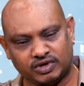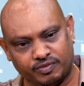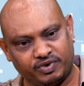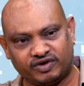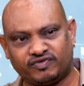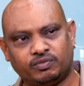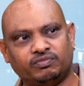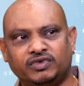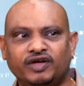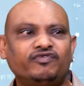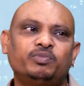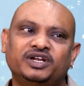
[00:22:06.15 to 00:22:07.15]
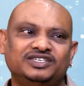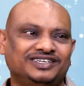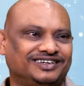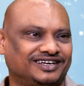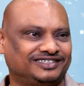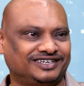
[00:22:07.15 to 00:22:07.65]
Apart from, everybody is
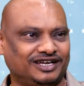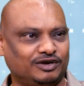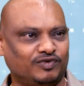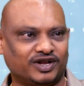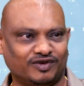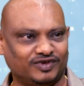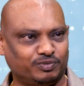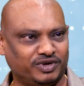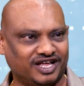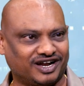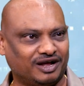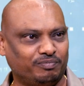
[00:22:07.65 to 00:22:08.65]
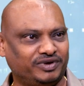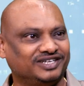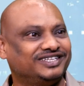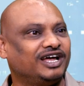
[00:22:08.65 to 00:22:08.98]
interested in working with bigger companies.